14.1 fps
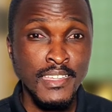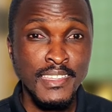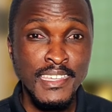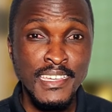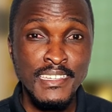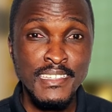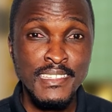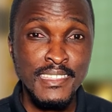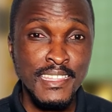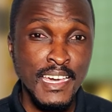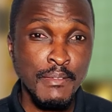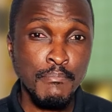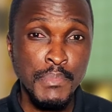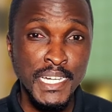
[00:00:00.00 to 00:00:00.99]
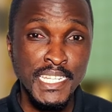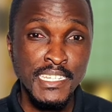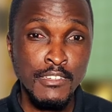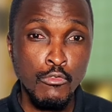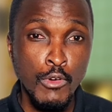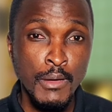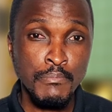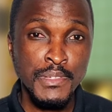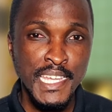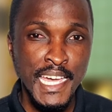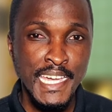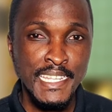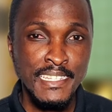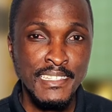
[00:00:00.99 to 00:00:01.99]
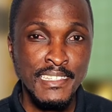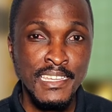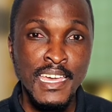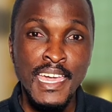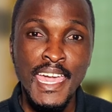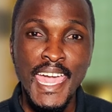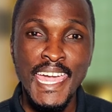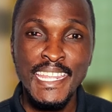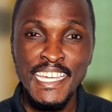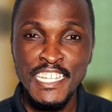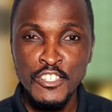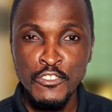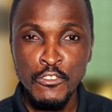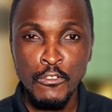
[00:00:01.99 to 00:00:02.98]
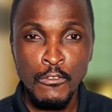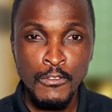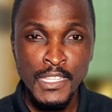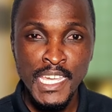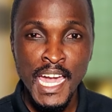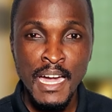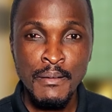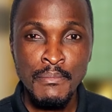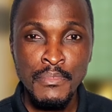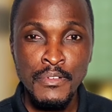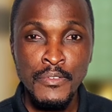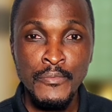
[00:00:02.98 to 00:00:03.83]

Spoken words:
these third-party websites and install the app,